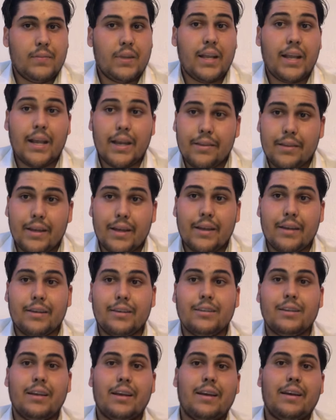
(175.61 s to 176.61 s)
And
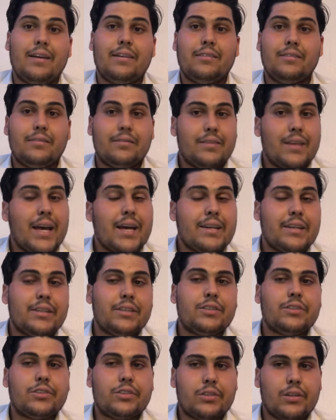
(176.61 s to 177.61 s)
then that
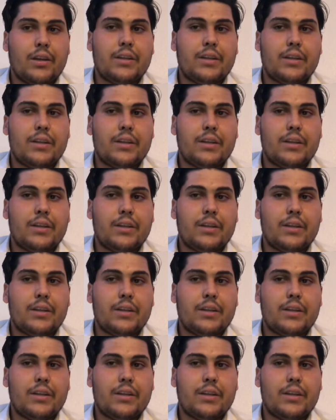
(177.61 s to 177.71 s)
is